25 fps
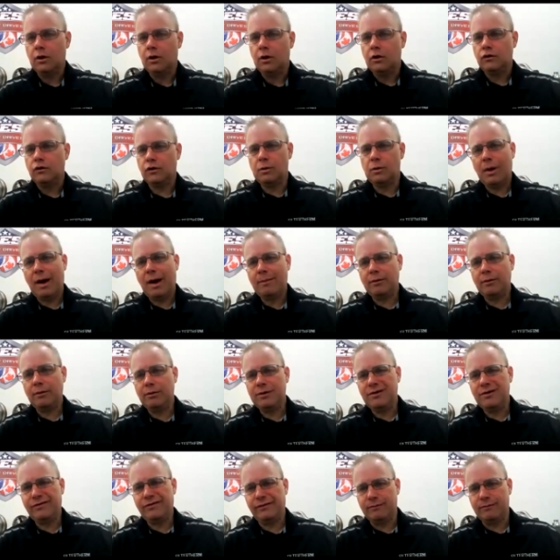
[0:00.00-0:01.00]
So you're
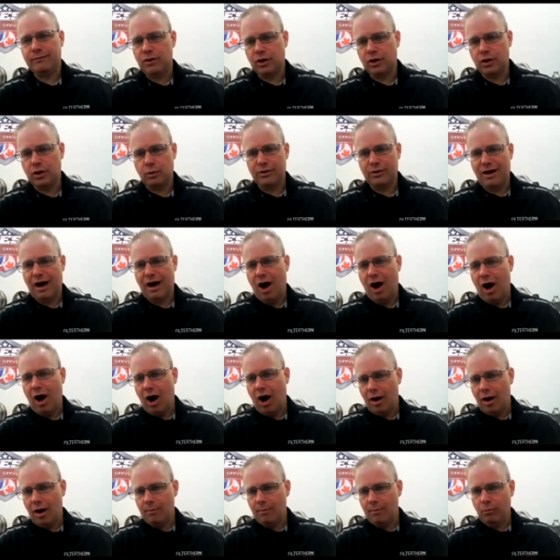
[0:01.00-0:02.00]
probably familiar with
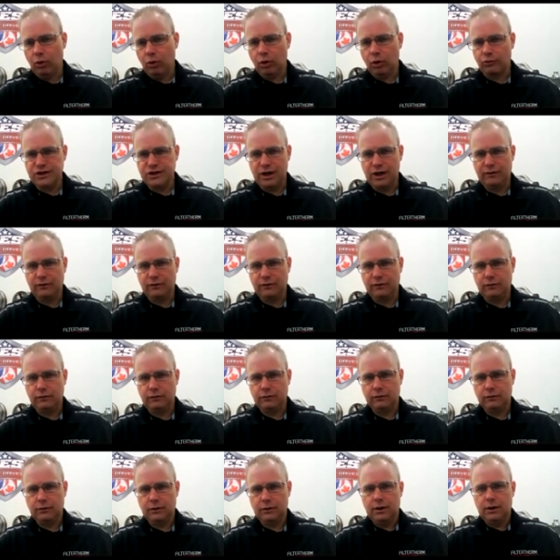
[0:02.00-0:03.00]
onboard regens,
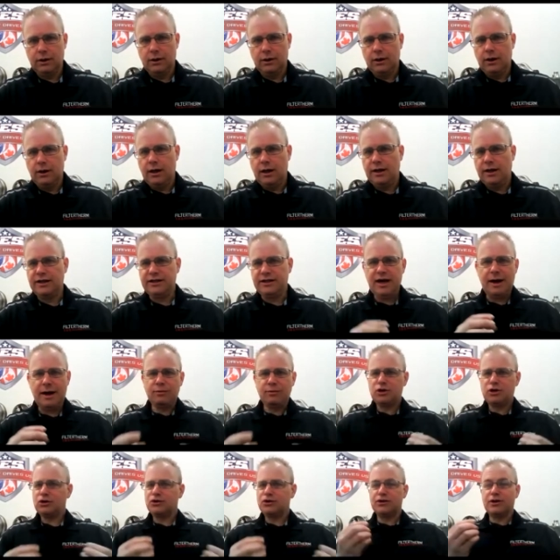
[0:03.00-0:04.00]
and the
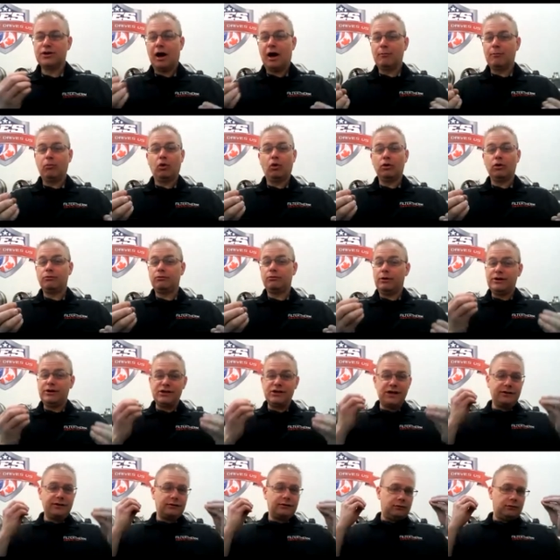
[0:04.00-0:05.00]
temperatures in onboard
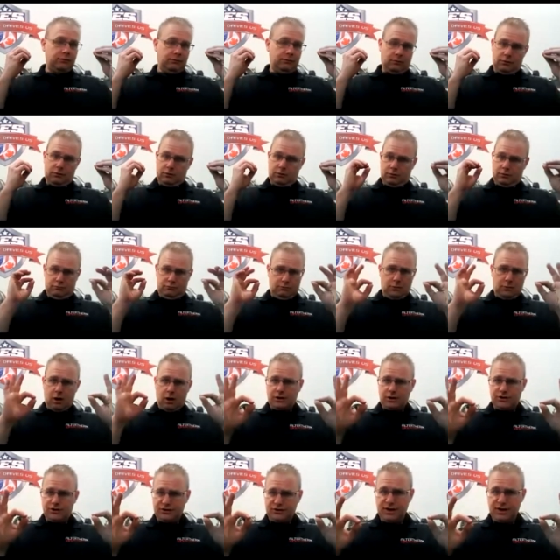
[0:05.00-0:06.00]
regens are
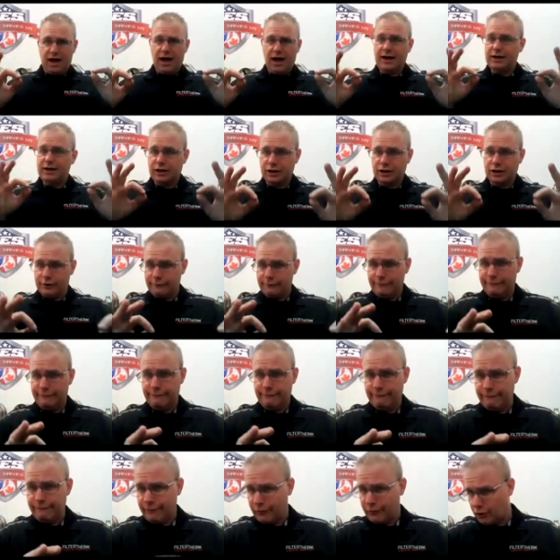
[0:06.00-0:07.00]
designed to
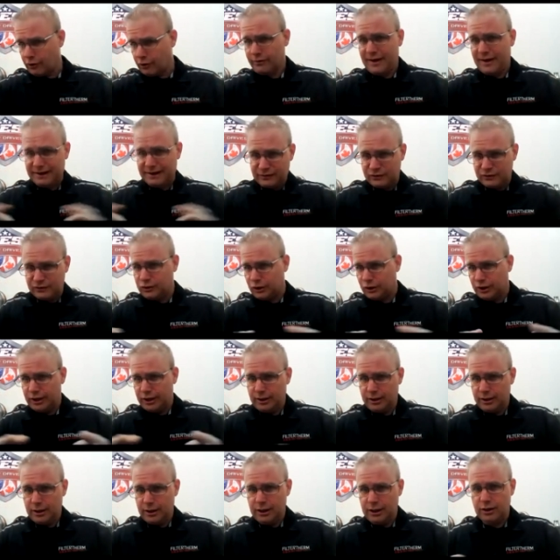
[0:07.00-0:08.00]
convert that soot
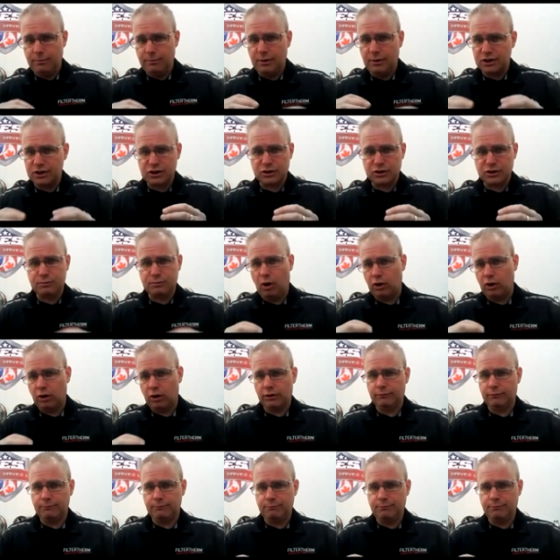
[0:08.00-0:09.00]
into a much
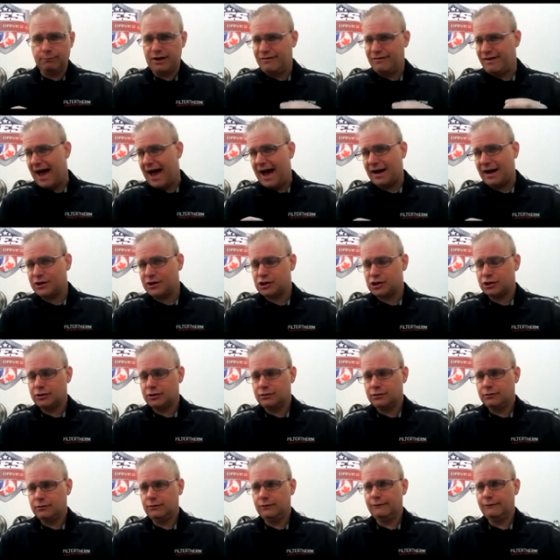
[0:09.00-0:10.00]
smaller bit of ash
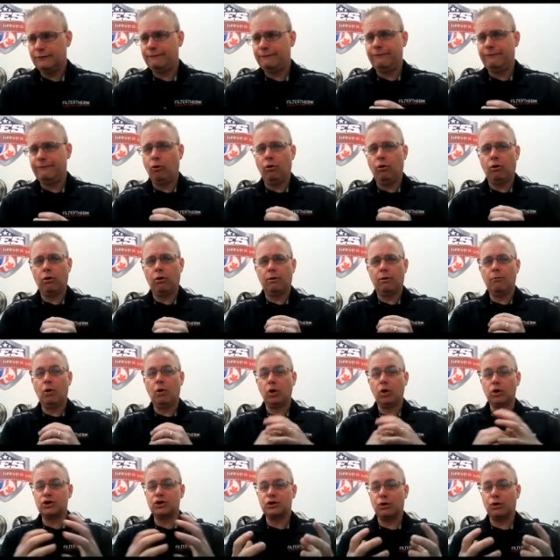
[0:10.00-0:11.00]
for more
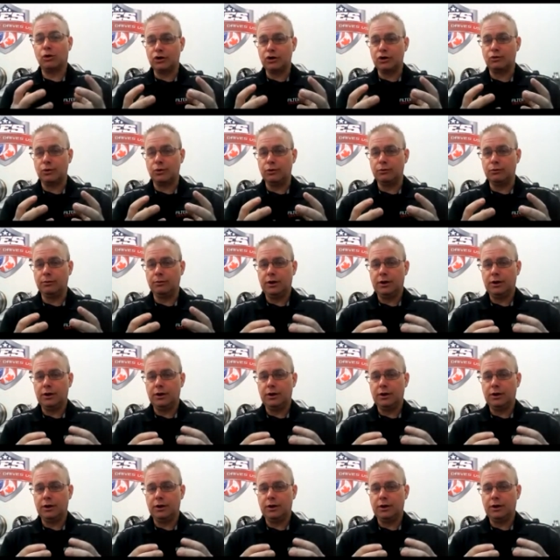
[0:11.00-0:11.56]
storage room.